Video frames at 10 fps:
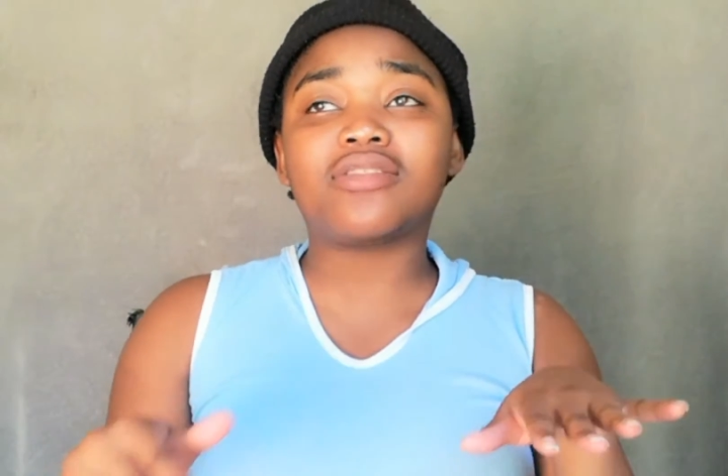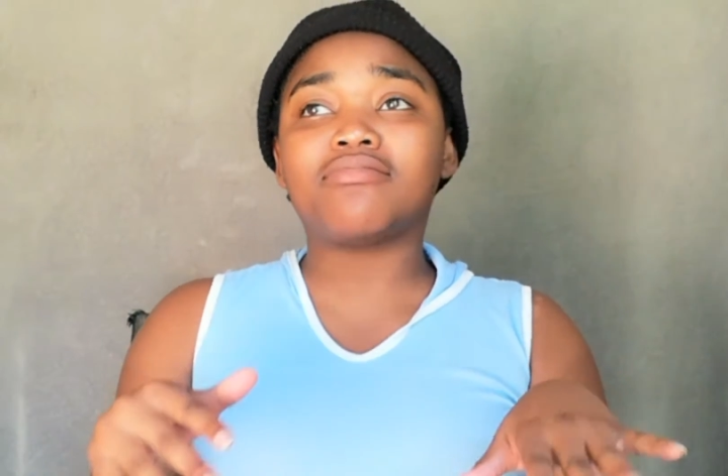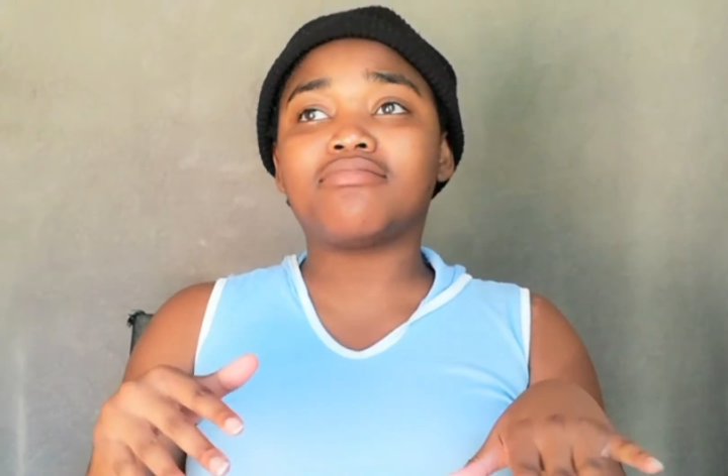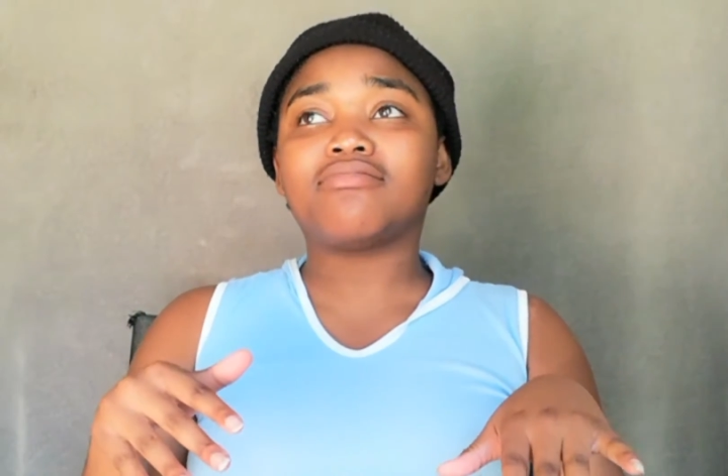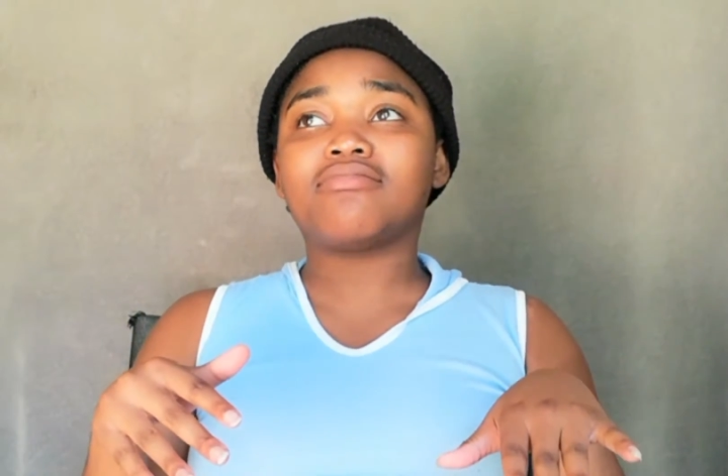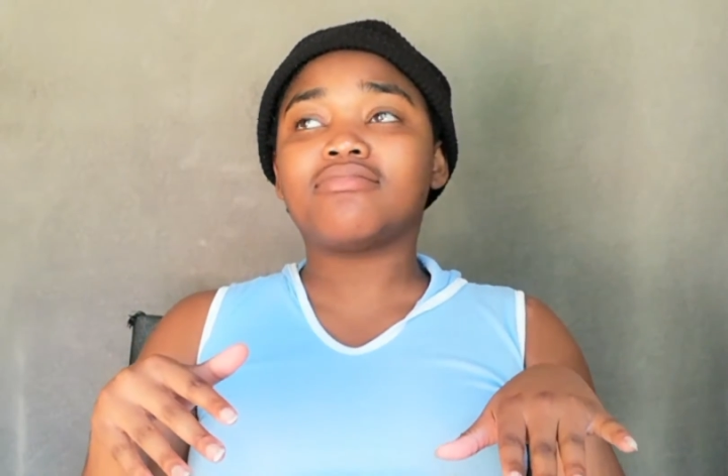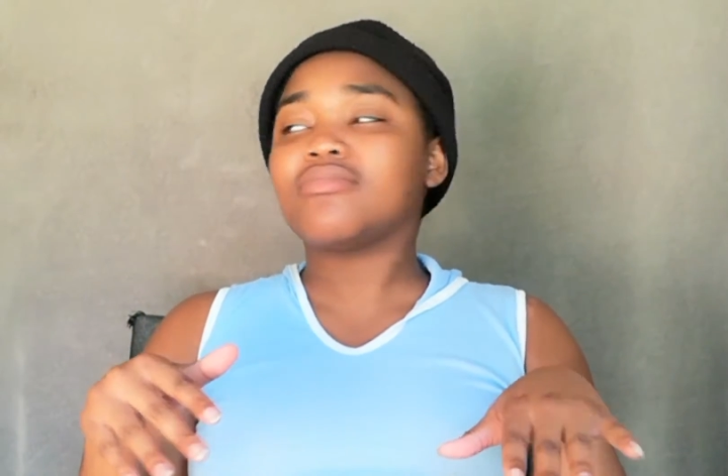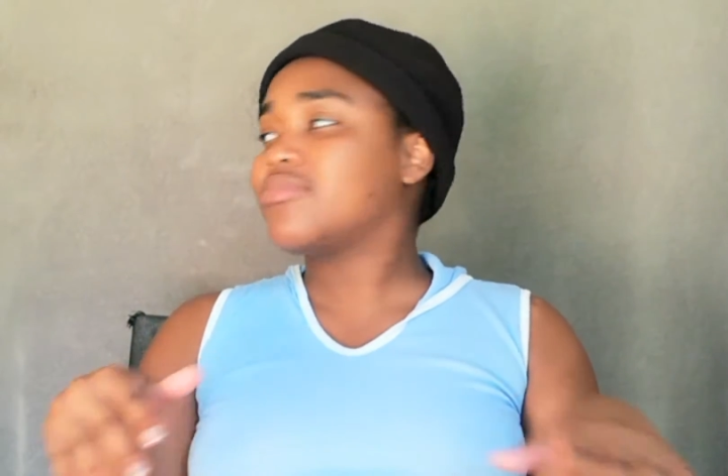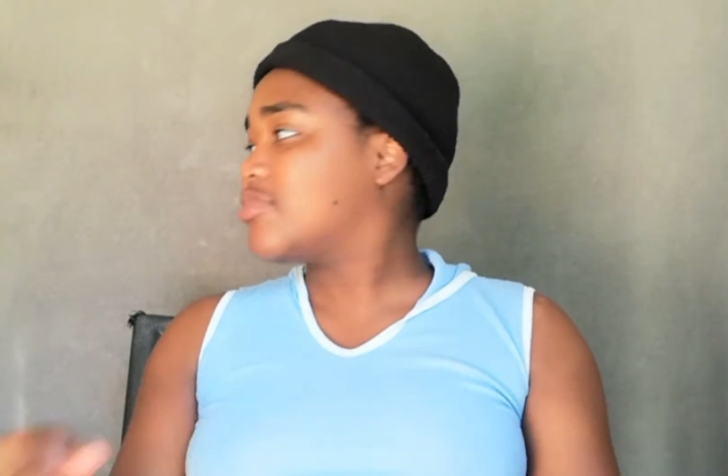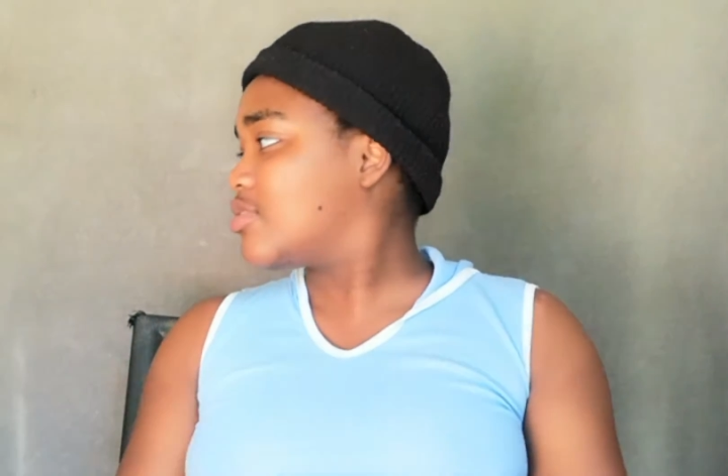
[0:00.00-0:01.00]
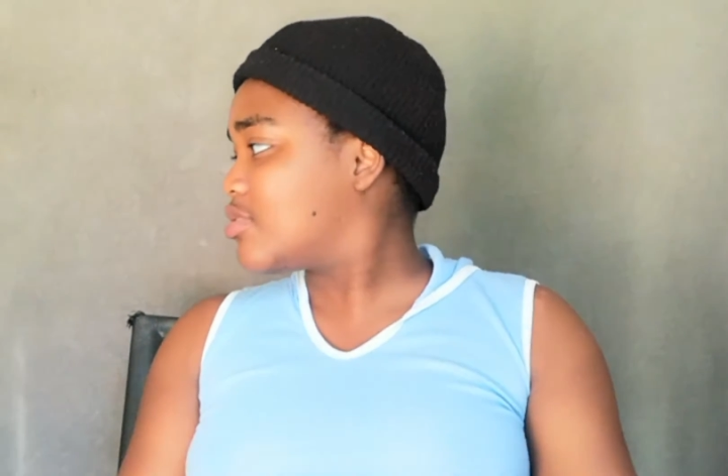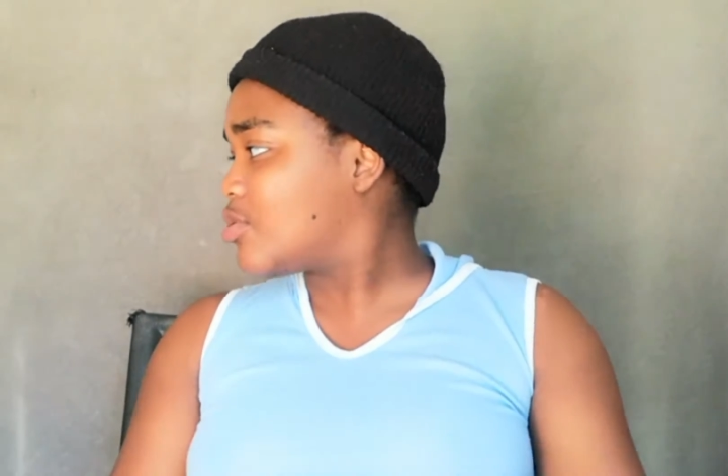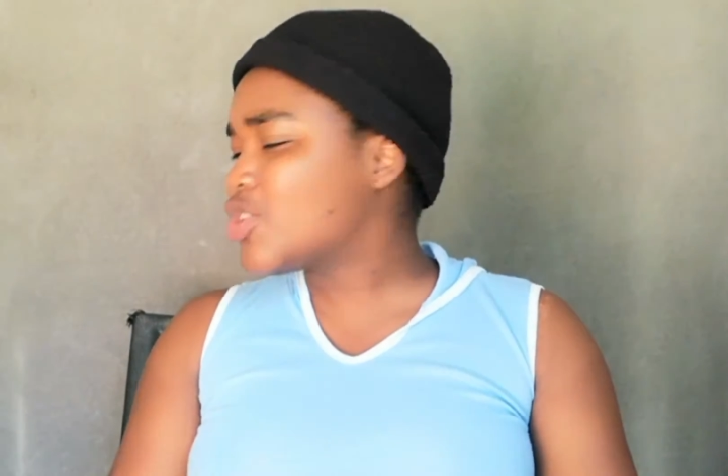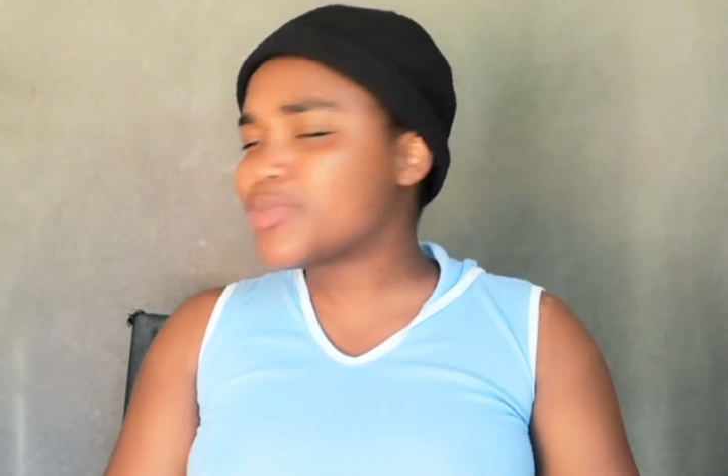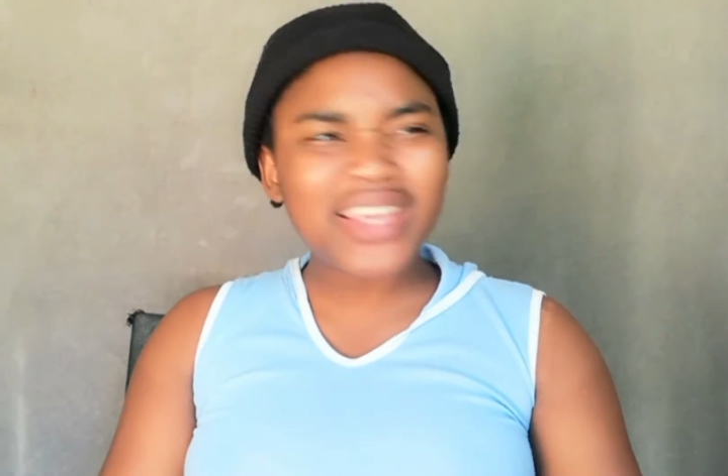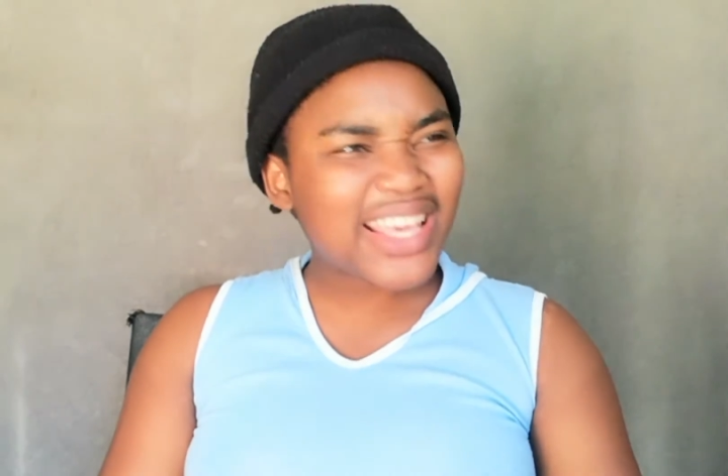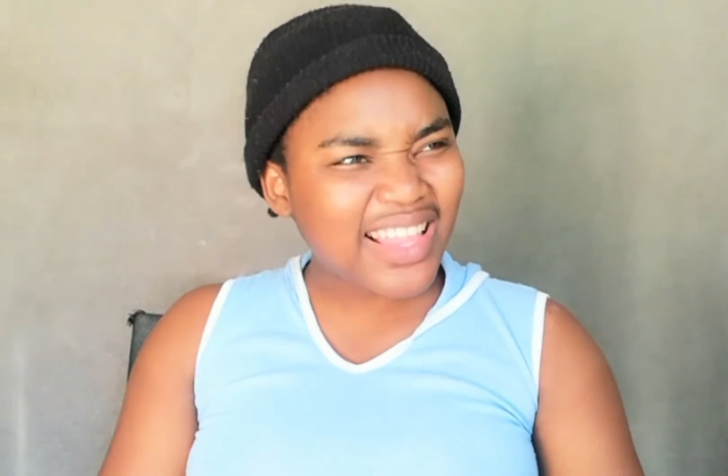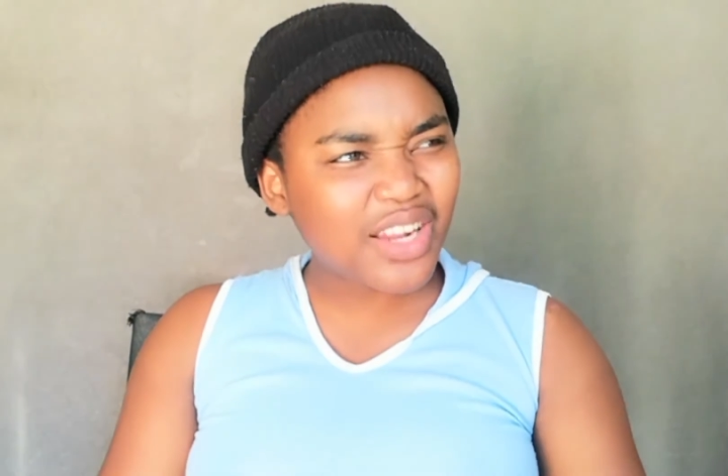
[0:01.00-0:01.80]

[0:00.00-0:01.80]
so guys, today